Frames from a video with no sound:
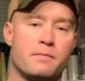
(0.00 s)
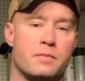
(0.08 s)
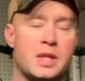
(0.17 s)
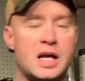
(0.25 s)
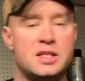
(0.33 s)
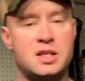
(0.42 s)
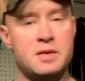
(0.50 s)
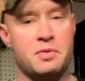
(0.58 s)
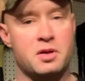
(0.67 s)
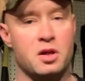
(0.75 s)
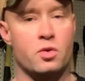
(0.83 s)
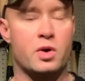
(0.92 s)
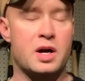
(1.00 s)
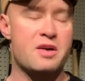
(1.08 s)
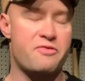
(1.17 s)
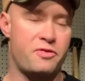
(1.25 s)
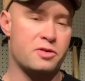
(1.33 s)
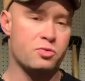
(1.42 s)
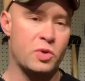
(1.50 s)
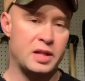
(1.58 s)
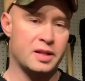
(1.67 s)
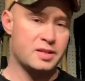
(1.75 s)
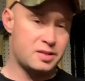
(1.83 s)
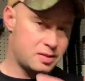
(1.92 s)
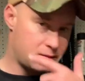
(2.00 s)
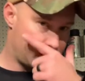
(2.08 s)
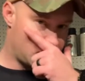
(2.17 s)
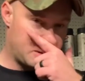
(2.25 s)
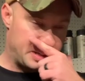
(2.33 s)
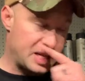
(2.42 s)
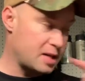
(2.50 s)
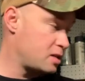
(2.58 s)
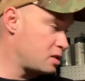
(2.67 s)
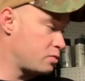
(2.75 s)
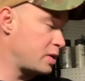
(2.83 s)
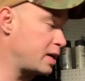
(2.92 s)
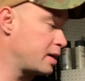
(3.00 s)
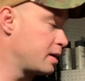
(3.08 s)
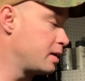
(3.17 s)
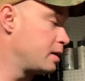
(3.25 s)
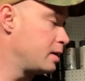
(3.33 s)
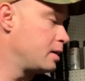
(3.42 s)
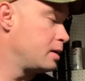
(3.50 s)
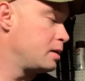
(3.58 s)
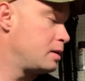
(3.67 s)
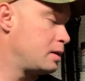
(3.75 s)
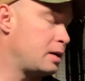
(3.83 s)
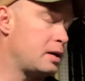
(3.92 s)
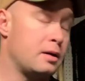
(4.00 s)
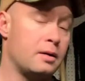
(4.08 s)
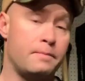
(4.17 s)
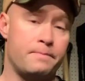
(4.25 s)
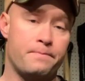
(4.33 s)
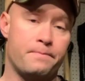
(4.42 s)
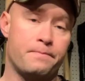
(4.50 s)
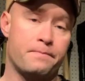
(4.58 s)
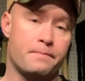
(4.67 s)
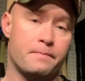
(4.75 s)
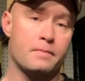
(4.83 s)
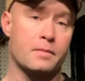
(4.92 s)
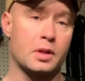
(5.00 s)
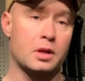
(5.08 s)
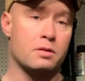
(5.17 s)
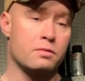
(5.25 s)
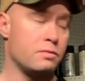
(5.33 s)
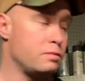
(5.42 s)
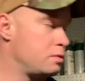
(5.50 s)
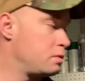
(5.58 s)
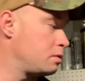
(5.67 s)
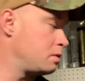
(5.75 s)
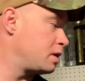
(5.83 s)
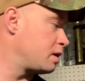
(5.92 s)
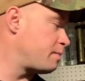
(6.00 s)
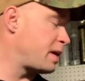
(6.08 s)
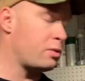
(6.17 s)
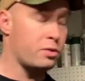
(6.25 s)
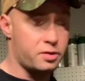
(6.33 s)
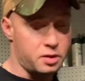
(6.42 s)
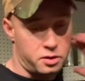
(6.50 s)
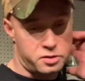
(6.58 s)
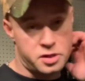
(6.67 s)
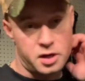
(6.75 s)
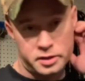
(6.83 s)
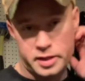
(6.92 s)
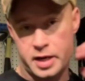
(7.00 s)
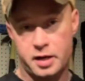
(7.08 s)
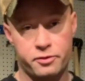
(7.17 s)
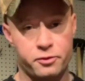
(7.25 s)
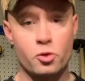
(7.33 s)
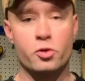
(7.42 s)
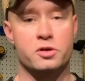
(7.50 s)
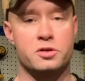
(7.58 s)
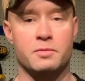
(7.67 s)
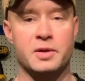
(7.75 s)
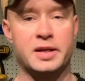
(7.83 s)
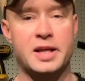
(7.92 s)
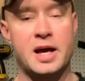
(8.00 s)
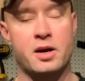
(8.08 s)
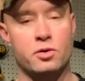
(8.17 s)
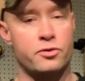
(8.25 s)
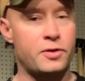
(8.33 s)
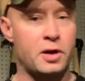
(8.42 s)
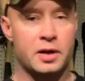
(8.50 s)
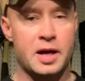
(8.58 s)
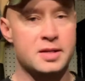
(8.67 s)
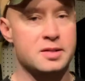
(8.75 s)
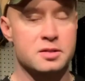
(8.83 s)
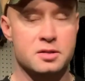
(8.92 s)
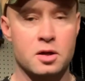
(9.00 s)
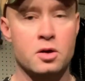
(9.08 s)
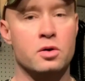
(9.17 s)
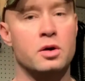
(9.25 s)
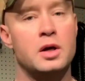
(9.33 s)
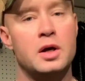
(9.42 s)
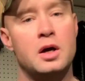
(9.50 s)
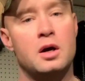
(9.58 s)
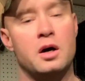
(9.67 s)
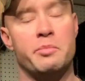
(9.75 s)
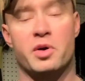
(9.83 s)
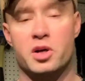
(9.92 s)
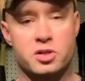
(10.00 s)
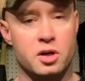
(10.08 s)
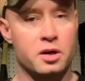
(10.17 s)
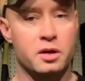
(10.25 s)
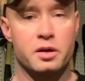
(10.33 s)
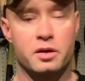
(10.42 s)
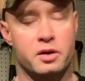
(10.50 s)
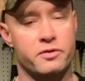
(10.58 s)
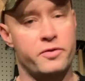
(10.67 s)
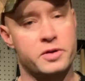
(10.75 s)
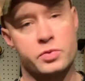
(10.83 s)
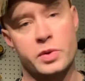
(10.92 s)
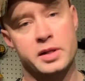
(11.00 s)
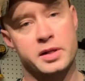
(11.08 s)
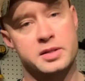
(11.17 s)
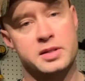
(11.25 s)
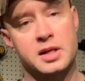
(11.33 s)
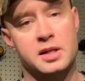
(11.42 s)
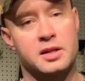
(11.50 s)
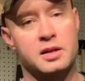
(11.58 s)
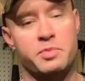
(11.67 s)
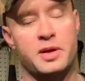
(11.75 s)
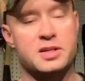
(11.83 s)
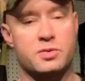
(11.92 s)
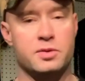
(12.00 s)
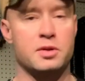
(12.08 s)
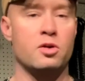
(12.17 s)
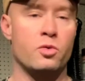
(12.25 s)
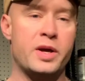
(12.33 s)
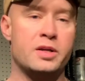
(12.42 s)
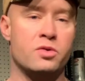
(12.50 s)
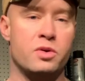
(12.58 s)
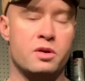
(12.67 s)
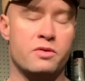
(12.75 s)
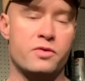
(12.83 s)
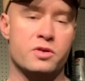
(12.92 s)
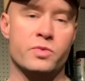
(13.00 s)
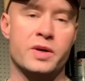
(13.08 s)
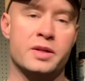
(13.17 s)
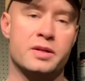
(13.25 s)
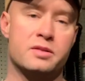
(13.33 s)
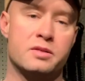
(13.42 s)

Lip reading: That's typically where I fish weightless Texas rig. You can get a bait with a little salt in it, a fluke or something like that. It'll fall nice and slow. A brush hog, you can fish weightless. Any plastic with a little weight to it, you can fish weightless.